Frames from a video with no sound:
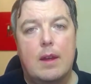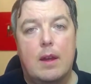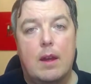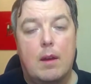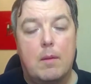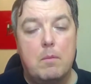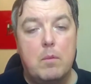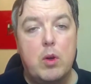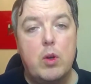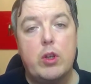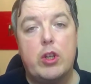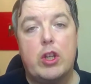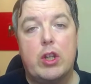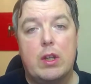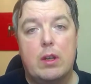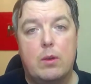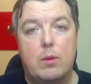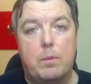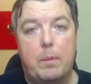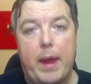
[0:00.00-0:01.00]

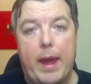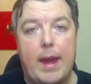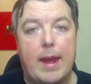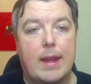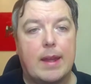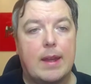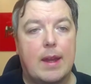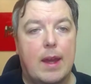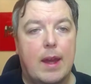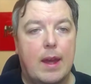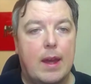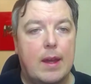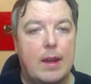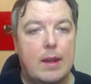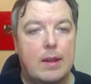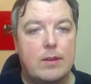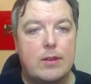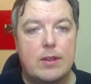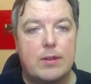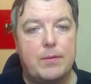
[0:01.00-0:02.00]
emotional pain, and
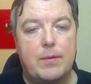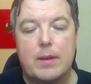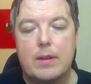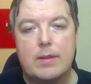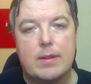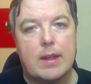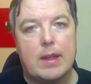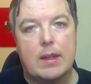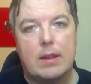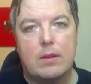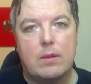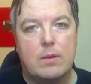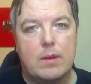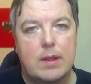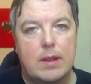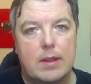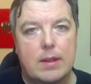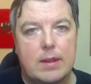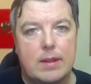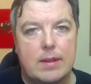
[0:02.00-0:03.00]
it just feels like no
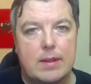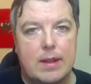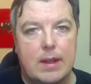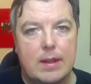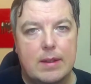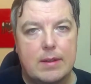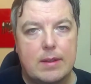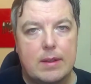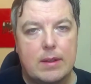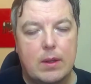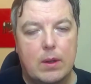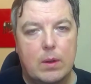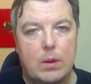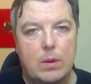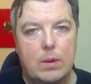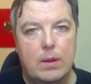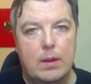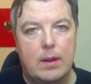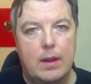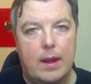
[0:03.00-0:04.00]
one understands at
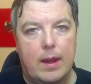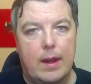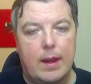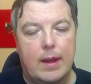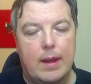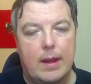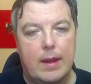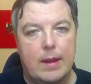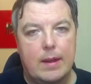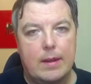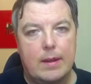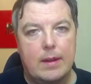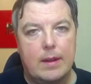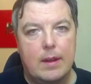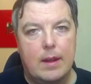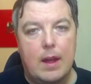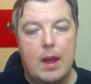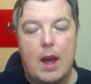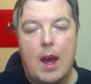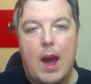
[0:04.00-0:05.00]
all. And
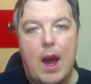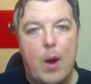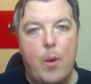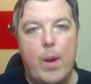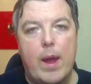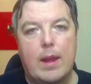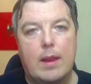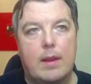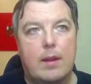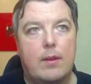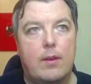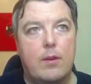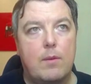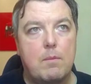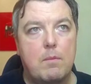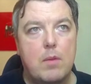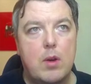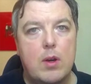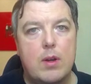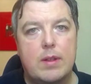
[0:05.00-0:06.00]
I went through
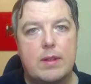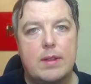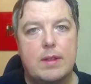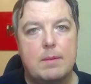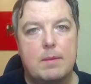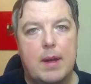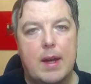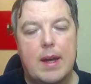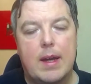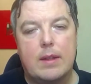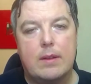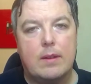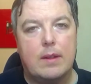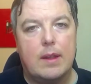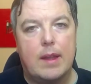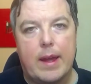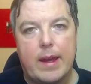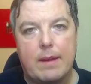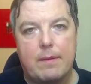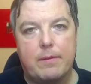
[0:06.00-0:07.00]
most of my adult
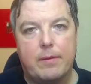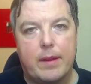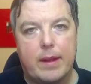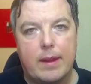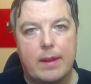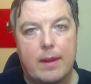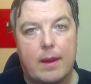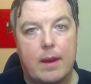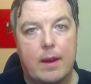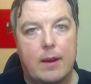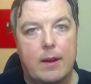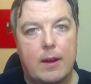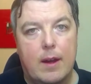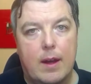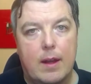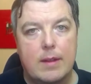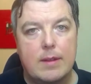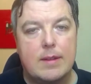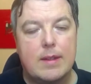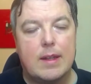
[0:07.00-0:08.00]
life like that
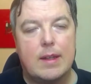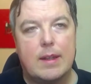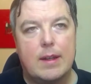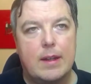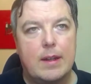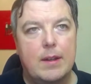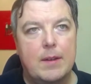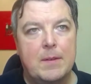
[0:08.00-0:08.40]
until I